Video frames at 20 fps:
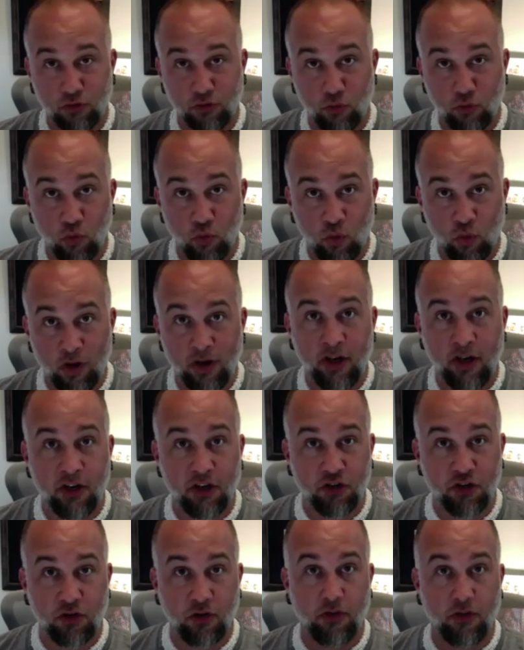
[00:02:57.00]
one
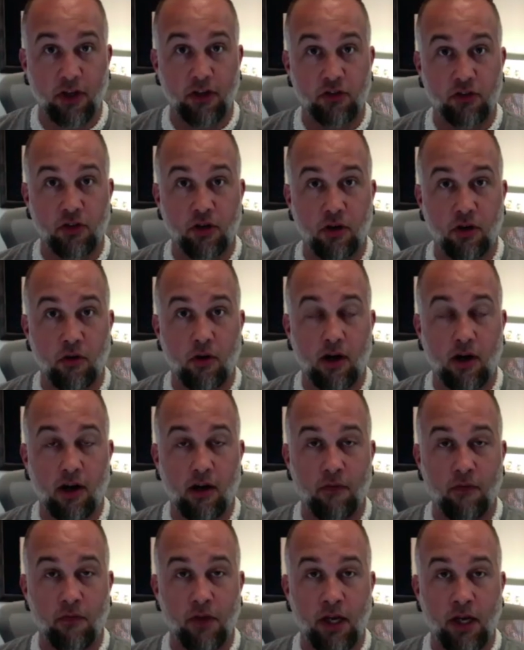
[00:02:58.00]
additional thing. So
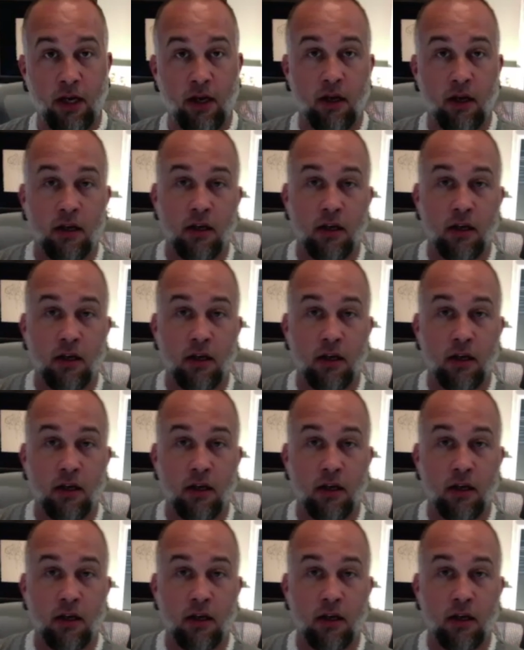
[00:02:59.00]
on the